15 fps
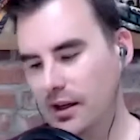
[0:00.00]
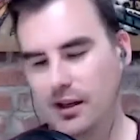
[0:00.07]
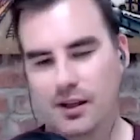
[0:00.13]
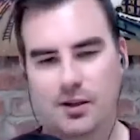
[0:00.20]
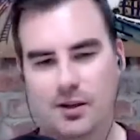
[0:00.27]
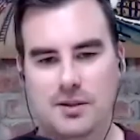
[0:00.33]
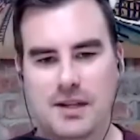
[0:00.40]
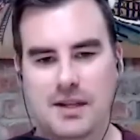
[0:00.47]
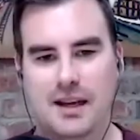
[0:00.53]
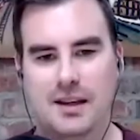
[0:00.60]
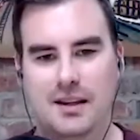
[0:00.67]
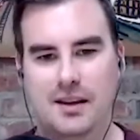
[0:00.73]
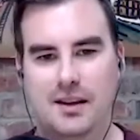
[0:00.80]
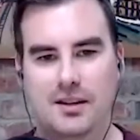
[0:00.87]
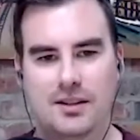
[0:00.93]
you know,
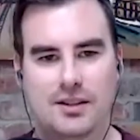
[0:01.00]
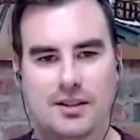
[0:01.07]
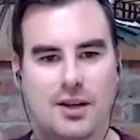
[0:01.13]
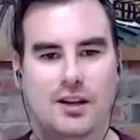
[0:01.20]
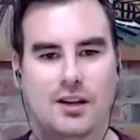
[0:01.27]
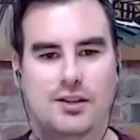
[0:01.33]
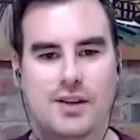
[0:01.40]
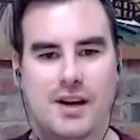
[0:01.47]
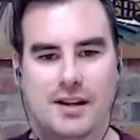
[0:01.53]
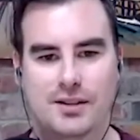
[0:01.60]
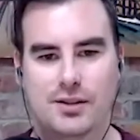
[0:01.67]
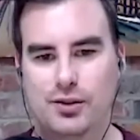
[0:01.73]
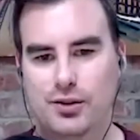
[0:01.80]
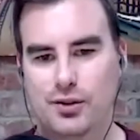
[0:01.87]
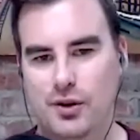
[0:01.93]
taken the the talk
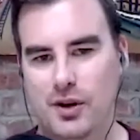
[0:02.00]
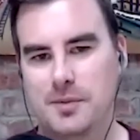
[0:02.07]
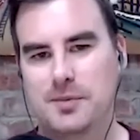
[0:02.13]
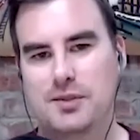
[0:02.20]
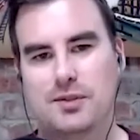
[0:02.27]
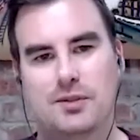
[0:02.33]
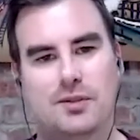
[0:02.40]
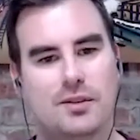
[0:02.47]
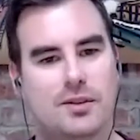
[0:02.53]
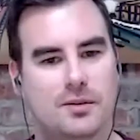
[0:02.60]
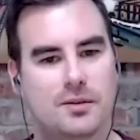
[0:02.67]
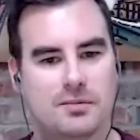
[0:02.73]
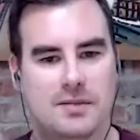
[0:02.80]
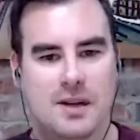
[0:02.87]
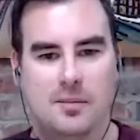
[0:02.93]
tracks or your scripts or
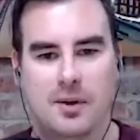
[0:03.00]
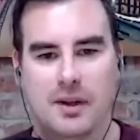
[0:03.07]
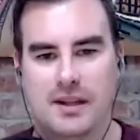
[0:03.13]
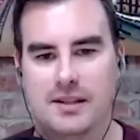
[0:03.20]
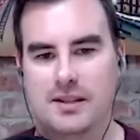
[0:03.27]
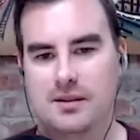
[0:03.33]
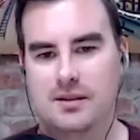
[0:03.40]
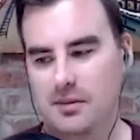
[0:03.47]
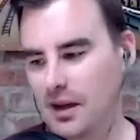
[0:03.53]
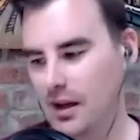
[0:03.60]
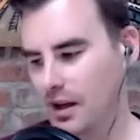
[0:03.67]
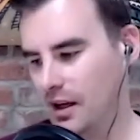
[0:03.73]
your templates and